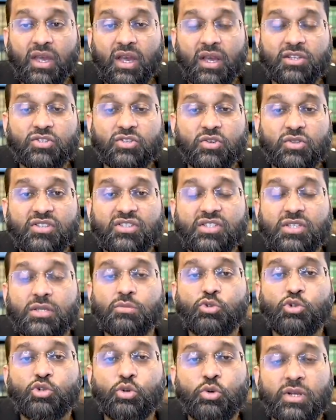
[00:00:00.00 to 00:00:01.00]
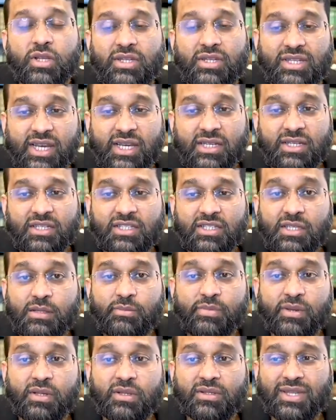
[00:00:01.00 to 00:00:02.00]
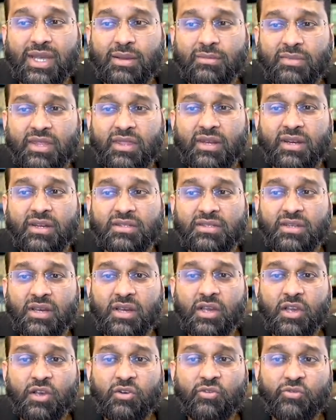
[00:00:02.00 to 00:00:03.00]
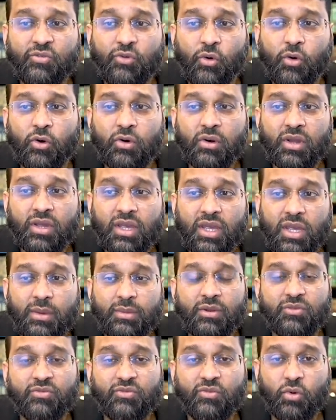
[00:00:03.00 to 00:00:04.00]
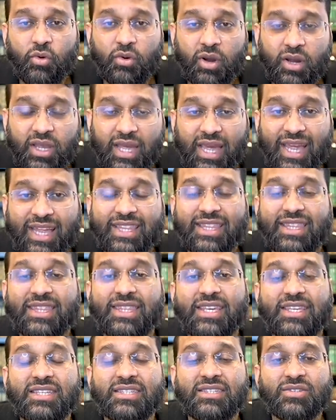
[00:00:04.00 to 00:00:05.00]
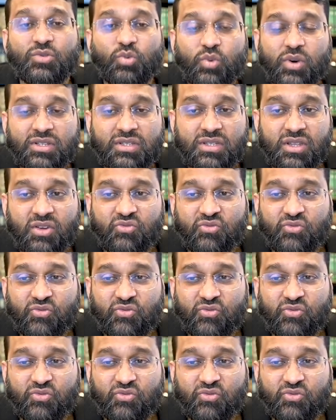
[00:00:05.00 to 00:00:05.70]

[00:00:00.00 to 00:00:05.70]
And so the Simjurid dynasty built a madrasa for Ibn Furaq, and this was the